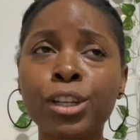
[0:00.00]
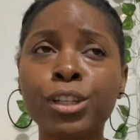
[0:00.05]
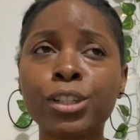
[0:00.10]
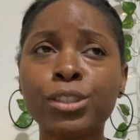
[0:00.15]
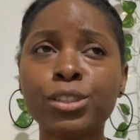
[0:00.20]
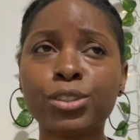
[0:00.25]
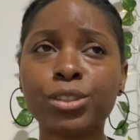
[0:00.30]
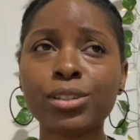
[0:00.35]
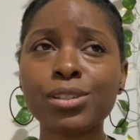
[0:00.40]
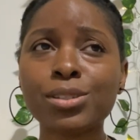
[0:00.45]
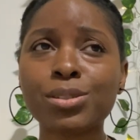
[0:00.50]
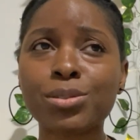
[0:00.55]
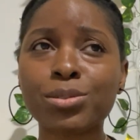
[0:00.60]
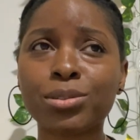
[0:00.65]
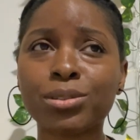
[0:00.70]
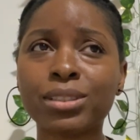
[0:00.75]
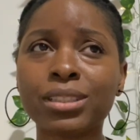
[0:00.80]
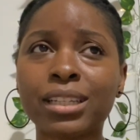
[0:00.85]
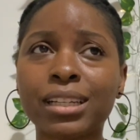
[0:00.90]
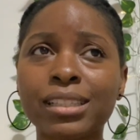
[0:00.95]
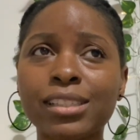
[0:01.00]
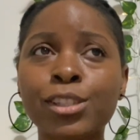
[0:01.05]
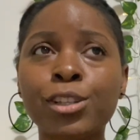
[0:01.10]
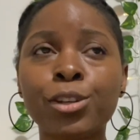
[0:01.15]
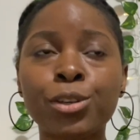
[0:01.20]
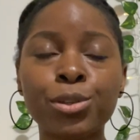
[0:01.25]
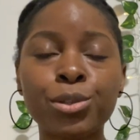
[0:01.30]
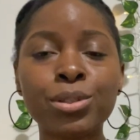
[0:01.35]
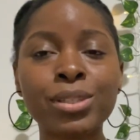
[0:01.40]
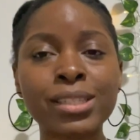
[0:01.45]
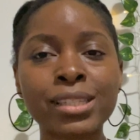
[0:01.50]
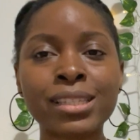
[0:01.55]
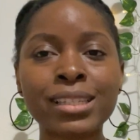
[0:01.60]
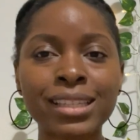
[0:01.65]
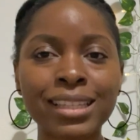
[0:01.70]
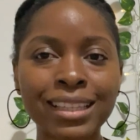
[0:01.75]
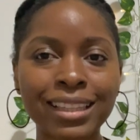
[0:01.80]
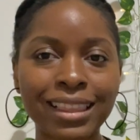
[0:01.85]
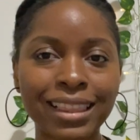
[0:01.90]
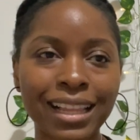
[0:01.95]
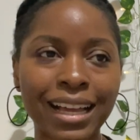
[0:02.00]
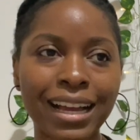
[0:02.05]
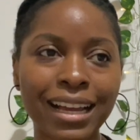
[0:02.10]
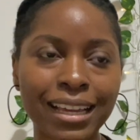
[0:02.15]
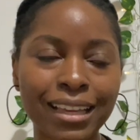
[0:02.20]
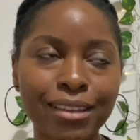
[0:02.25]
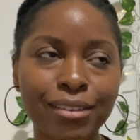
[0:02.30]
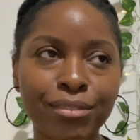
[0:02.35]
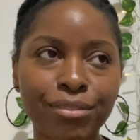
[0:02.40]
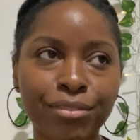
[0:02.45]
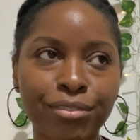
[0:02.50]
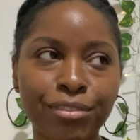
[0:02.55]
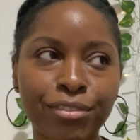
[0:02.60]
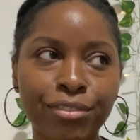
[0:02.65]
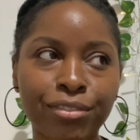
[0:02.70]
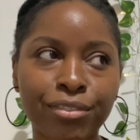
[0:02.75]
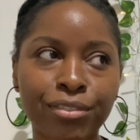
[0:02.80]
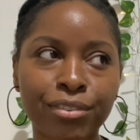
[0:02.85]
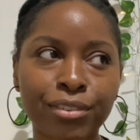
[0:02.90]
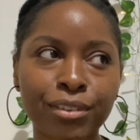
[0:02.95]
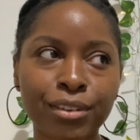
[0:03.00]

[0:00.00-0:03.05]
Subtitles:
just so that you see life,